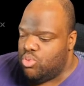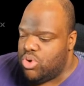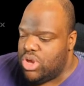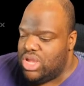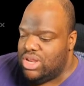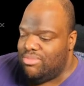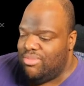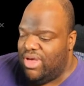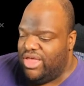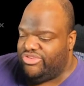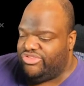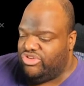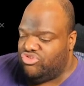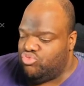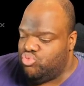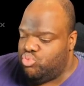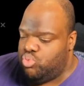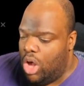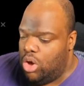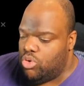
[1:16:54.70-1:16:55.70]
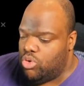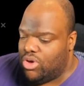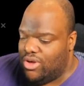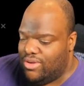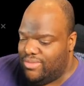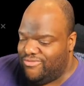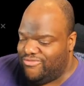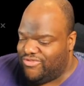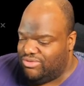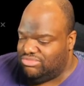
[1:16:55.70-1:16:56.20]
Read message,
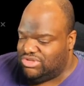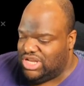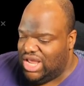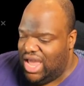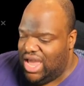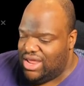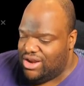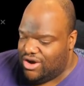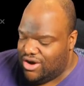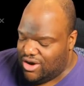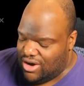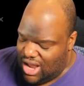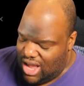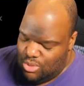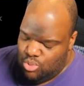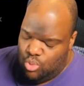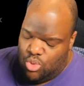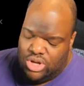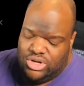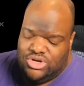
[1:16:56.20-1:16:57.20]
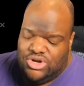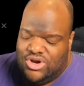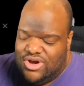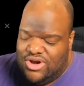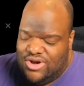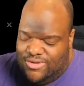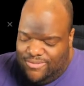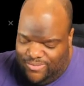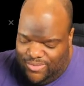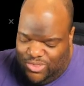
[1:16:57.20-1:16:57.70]
welcome from Tanner. I
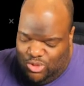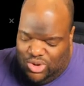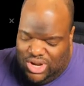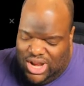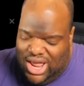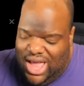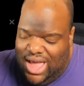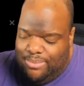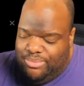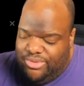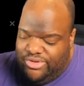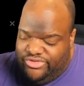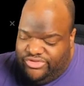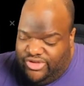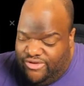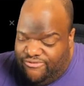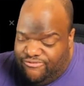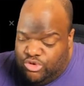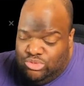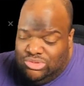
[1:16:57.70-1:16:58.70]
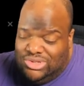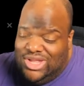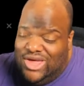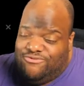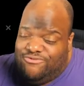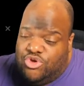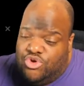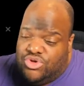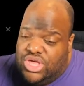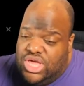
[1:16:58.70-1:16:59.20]
wonder what happens if you
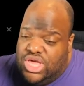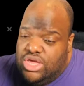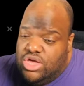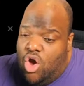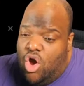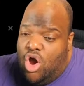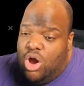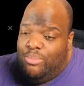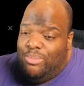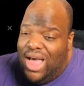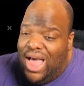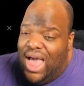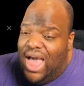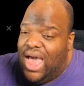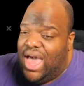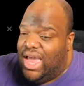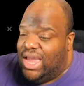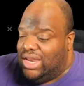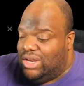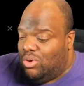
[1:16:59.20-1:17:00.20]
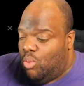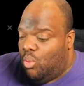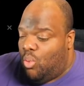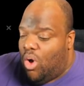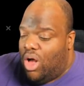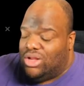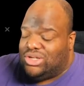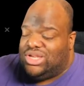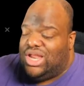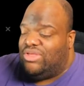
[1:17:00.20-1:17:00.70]
left your key card behind,
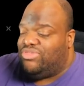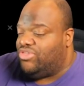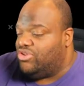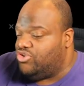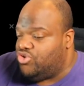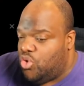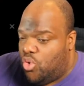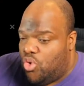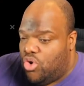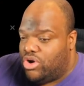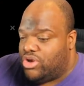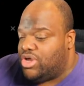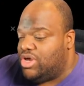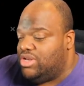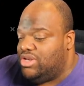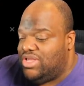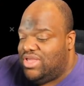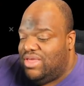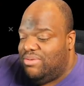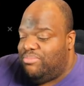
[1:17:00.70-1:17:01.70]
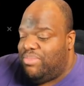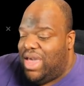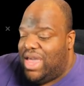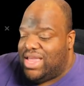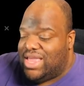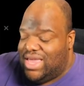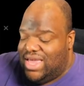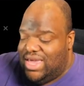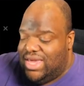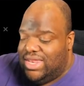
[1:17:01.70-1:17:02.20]
walked out the door, couldn't get
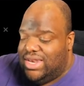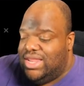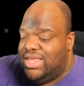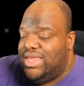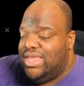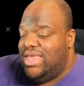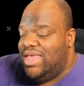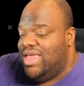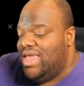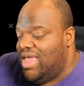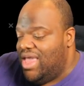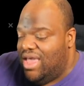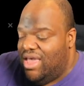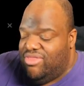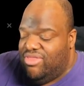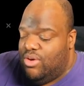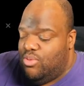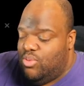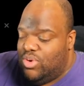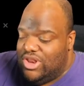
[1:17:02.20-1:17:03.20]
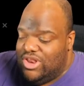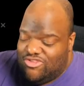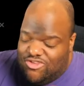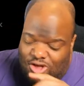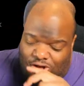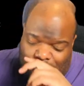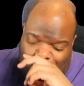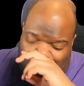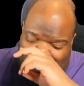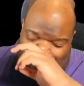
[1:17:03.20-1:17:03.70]
back in, and then went
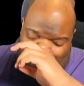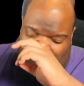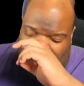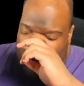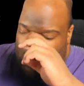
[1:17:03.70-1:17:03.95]
and talked with